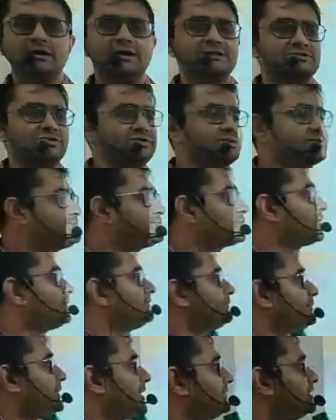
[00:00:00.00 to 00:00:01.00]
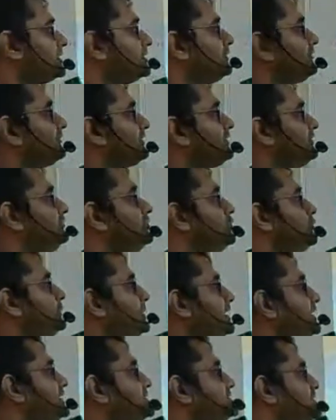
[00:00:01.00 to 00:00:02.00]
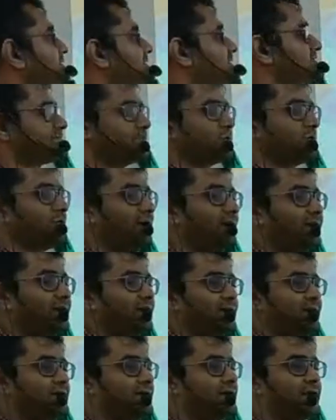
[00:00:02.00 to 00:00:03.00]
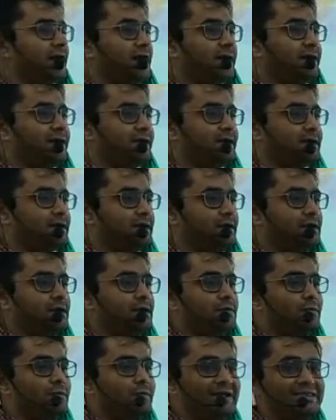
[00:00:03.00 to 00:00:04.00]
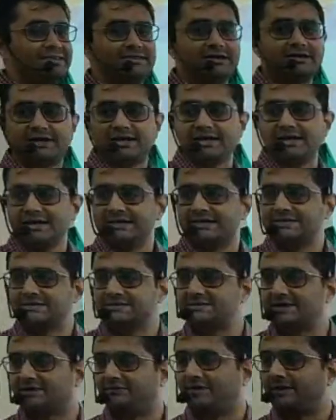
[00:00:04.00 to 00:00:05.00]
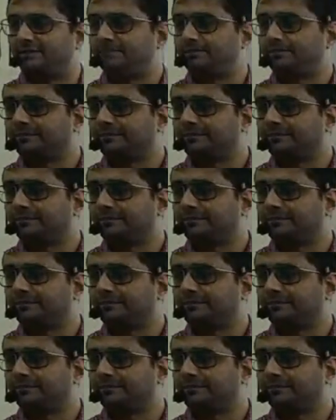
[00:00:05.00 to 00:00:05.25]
So this power of review petition is provided under Article 137.